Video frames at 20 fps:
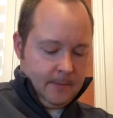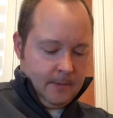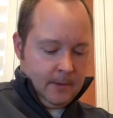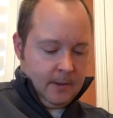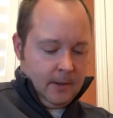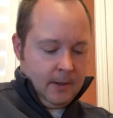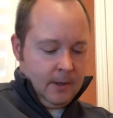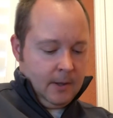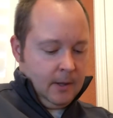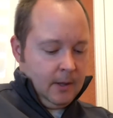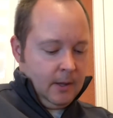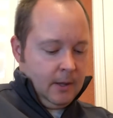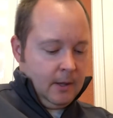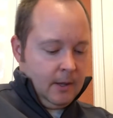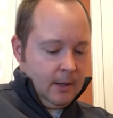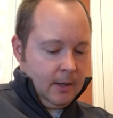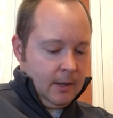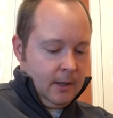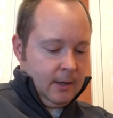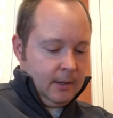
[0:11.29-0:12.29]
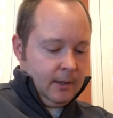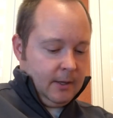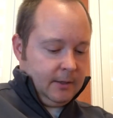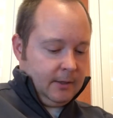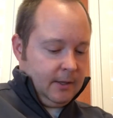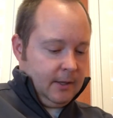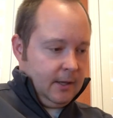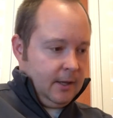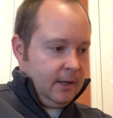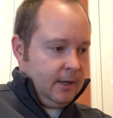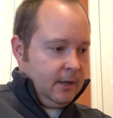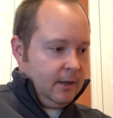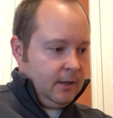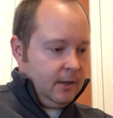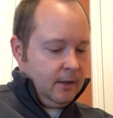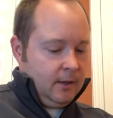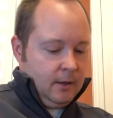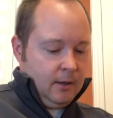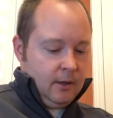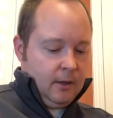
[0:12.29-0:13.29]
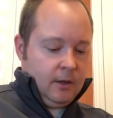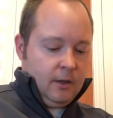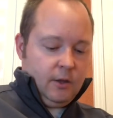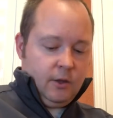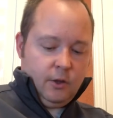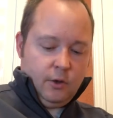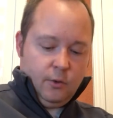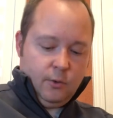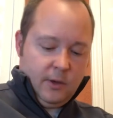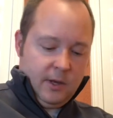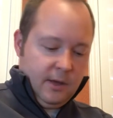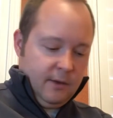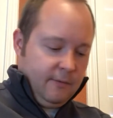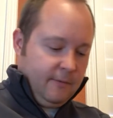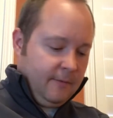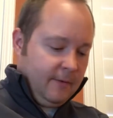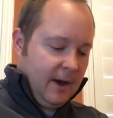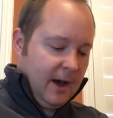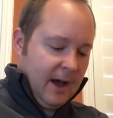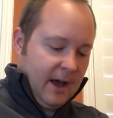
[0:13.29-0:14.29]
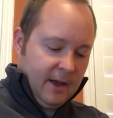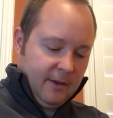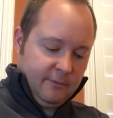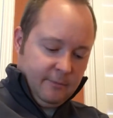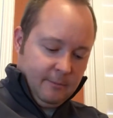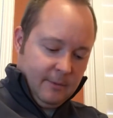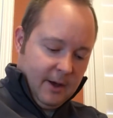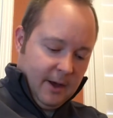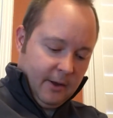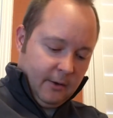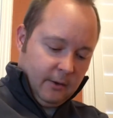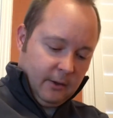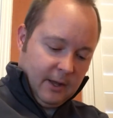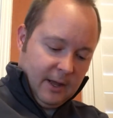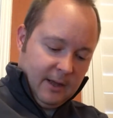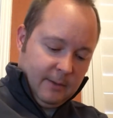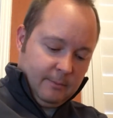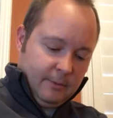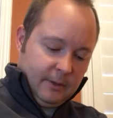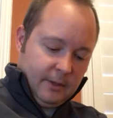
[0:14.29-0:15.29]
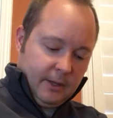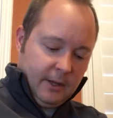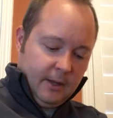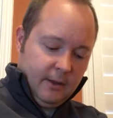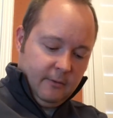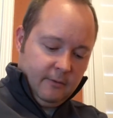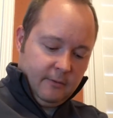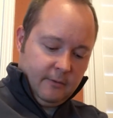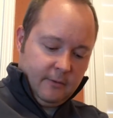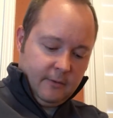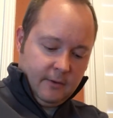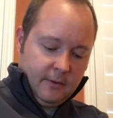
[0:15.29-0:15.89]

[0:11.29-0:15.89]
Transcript: I got the UE5 model, I believe.